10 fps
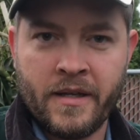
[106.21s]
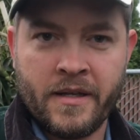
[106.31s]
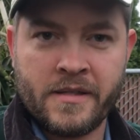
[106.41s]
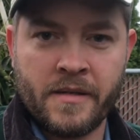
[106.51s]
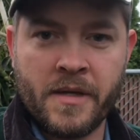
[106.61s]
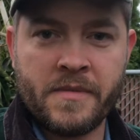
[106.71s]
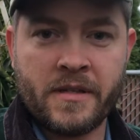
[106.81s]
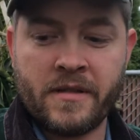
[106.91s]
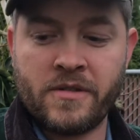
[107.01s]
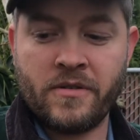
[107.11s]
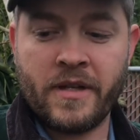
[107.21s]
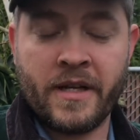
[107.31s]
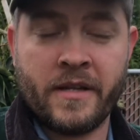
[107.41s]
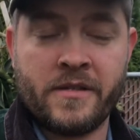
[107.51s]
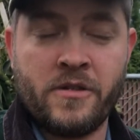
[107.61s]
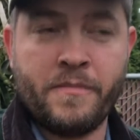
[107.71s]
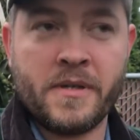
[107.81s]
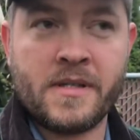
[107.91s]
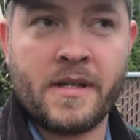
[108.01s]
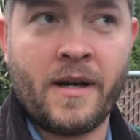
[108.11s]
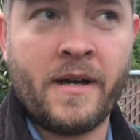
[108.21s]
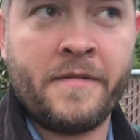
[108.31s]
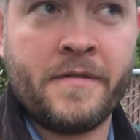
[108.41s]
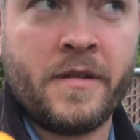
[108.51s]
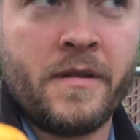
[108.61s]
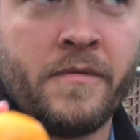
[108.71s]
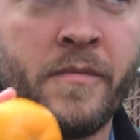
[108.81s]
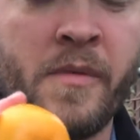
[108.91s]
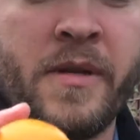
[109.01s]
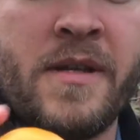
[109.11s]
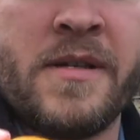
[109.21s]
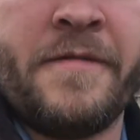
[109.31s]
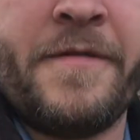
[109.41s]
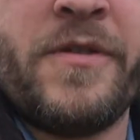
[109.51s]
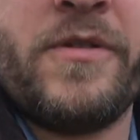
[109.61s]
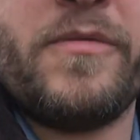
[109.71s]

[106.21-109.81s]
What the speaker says: Sometimes at the store they get super soft. Remember, these are Fuyu